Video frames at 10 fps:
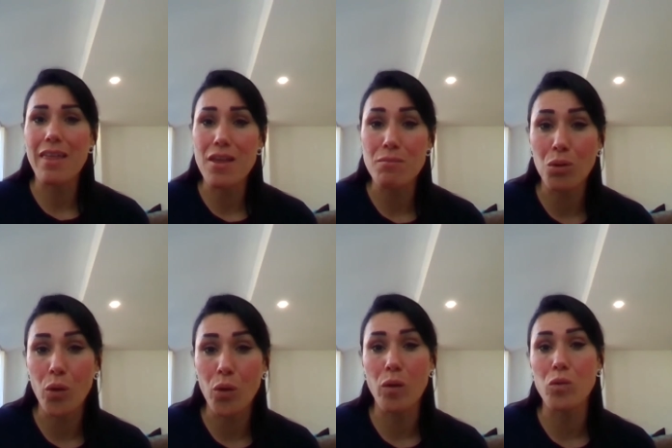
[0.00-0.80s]
then the
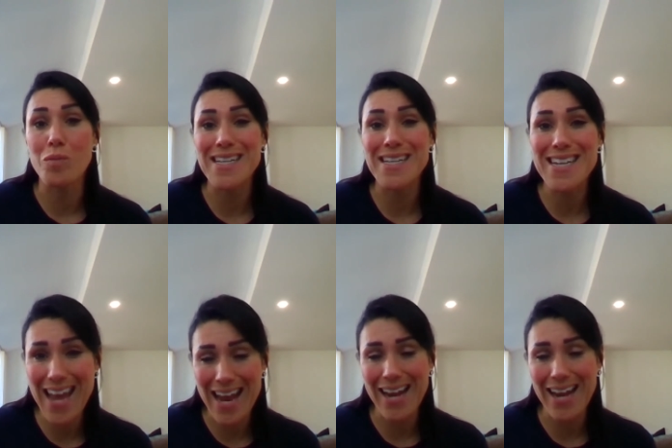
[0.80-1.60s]
employer will
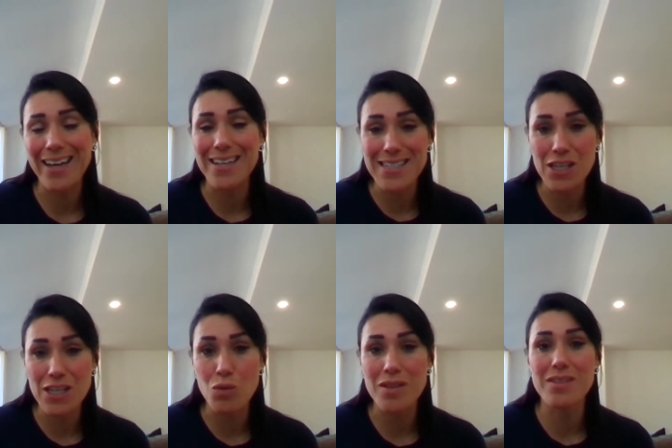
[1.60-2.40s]
maintain a
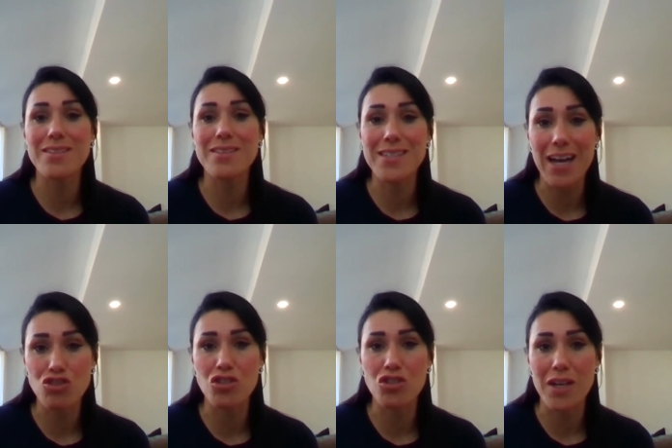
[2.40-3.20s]
continuous
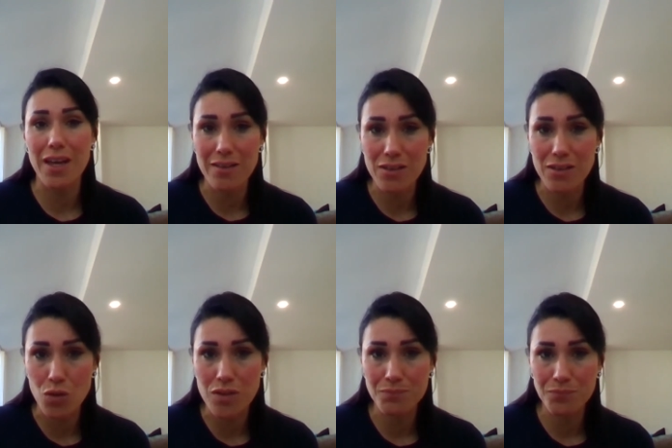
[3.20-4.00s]
statutory
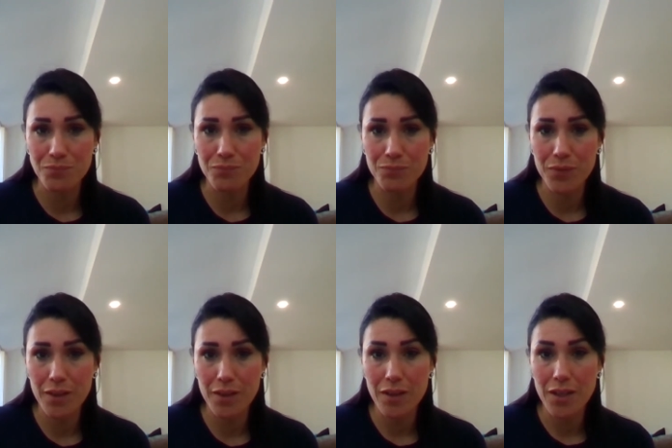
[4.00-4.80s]
excuse.
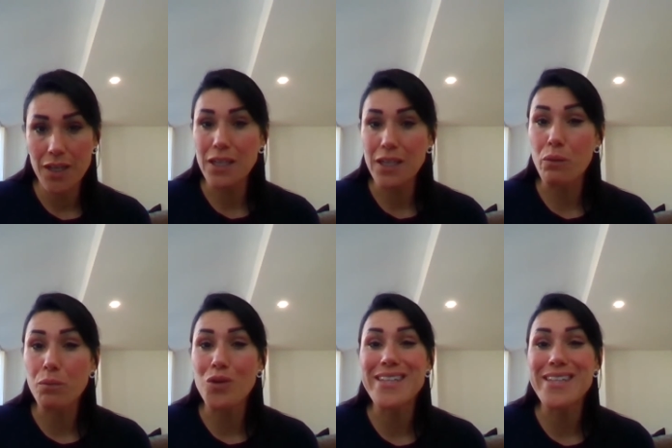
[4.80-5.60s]
Now,
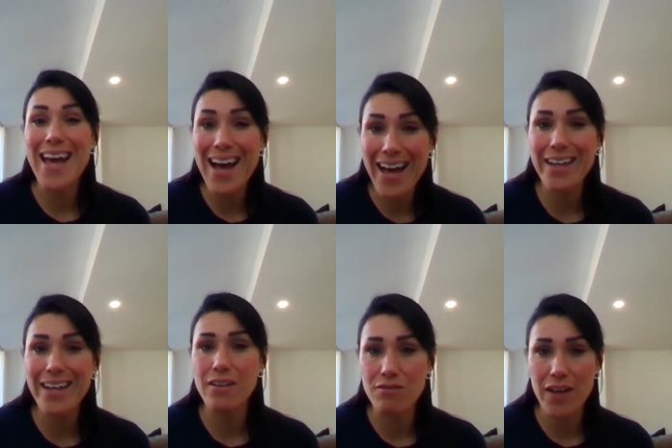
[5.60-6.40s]
employers
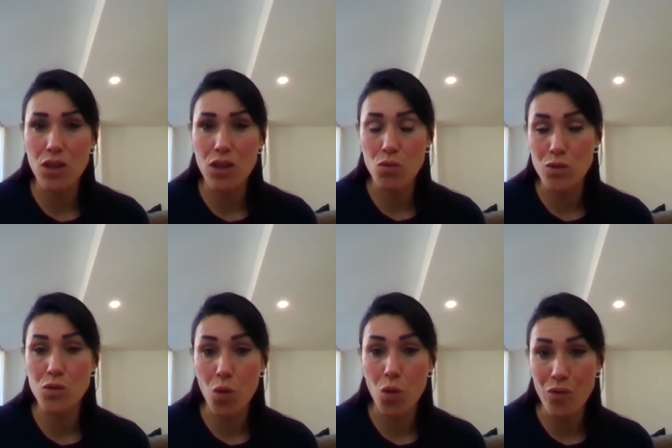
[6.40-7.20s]
can invite
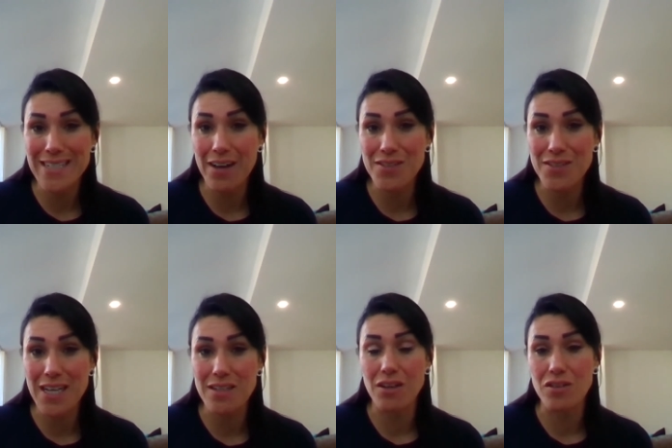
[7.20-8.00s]
those who already have
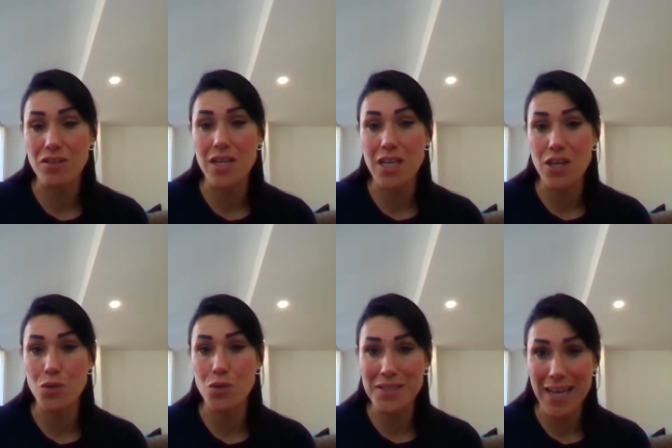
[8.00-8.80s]
status under the
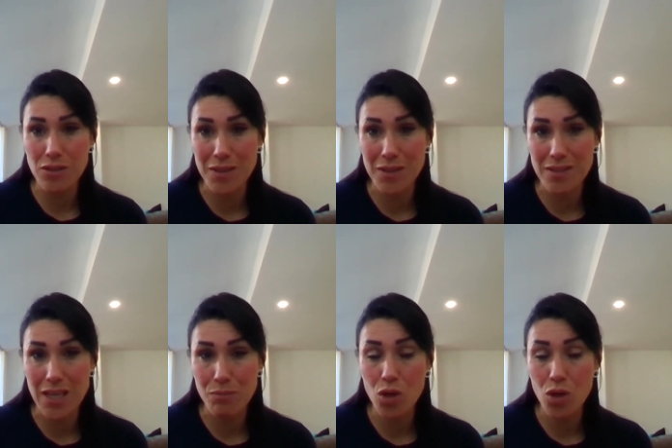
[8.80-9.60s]
EU settlement
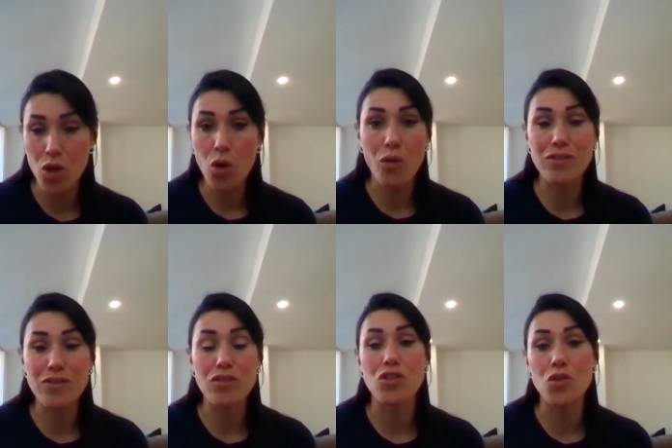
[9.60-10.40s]
scheme or
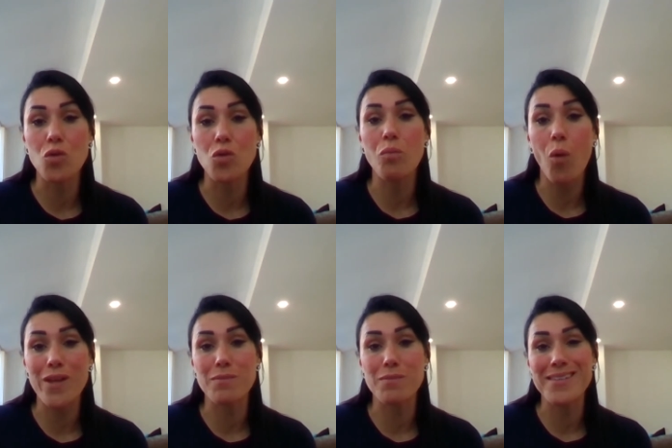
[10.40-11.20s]
under the new
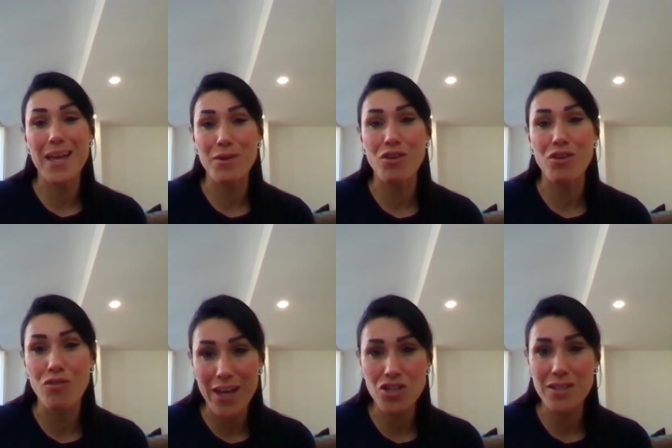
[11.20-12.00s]
points-based
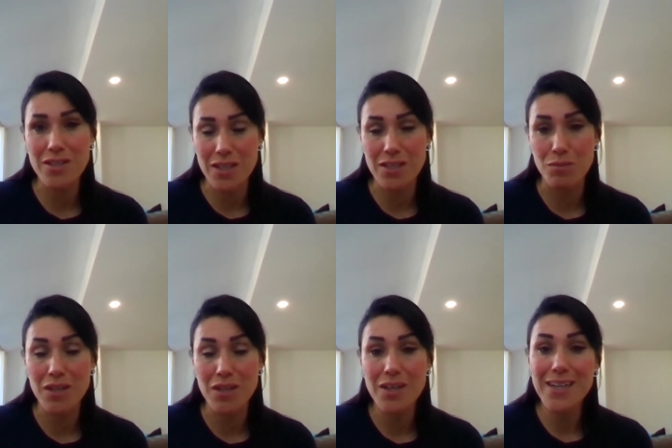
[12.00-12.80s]
immigration
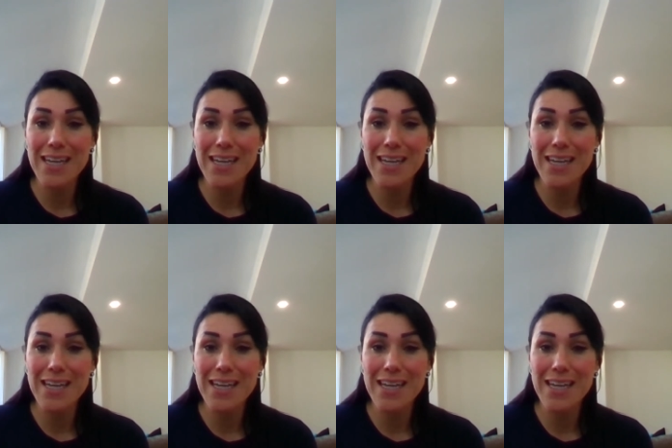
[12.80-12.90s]
system